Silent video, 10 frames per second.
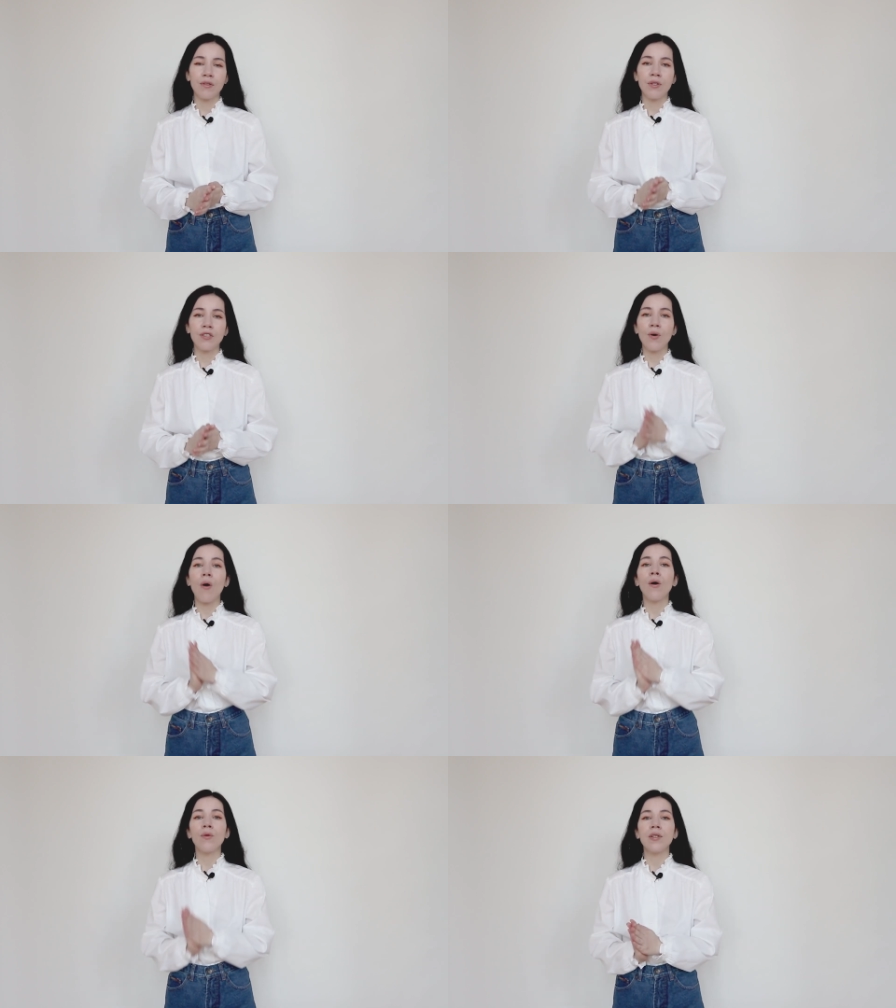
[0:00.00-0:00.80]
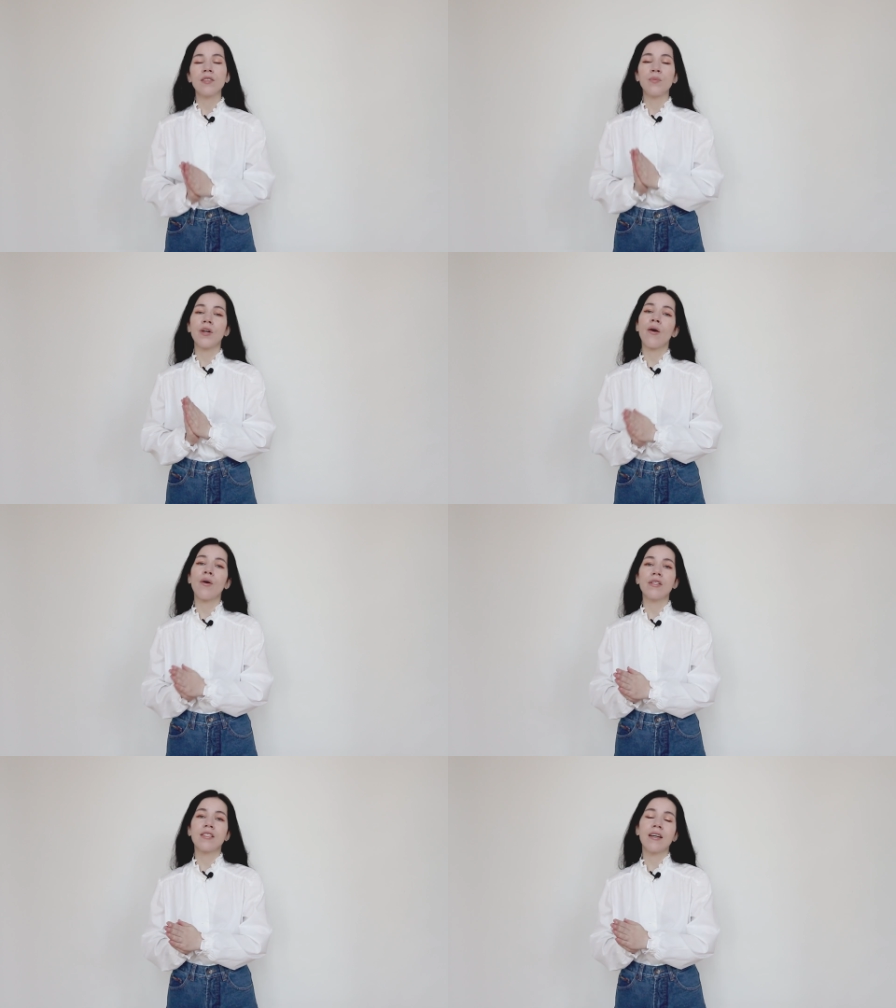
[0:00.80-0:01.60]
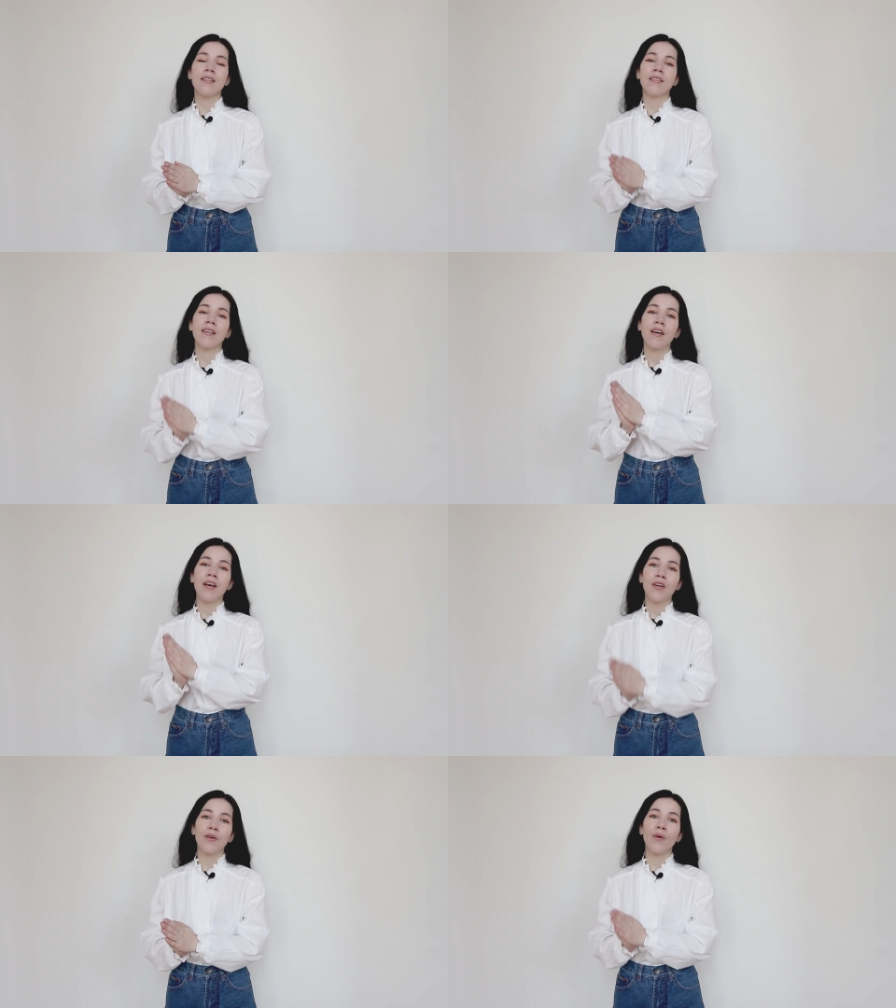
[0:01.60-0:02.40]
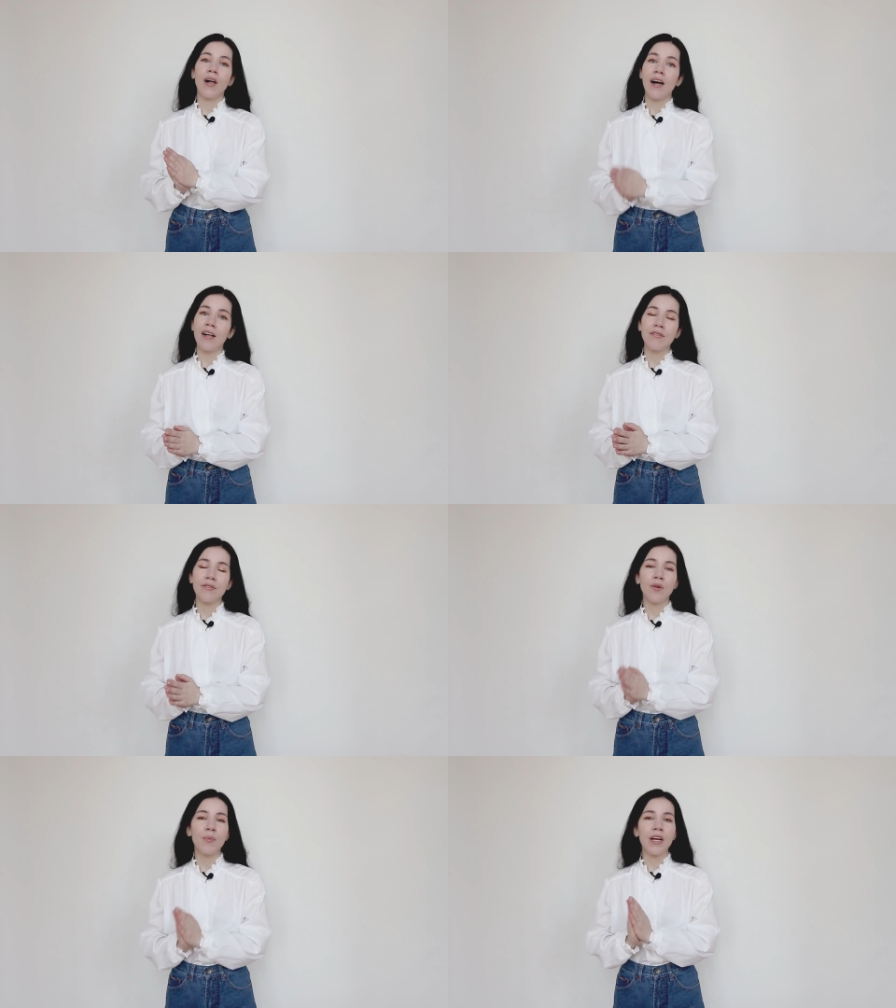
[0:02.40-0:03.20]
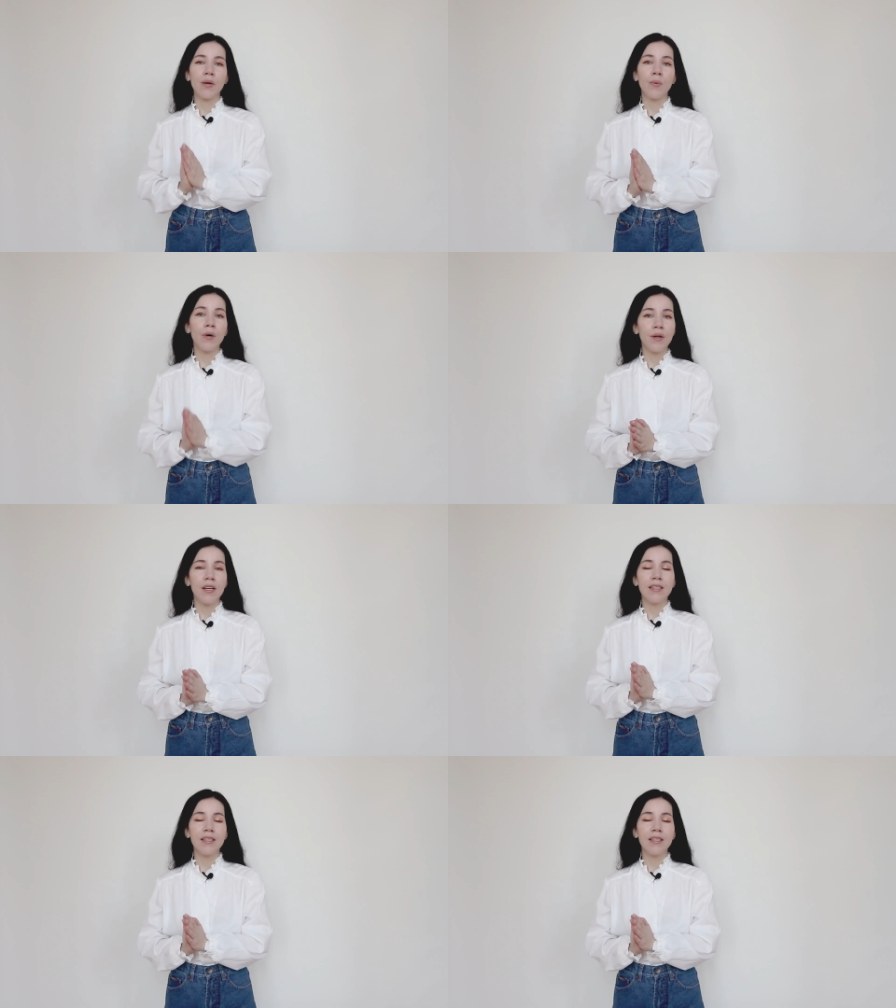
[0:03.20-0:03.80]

You need to always prioritize your health no matter what.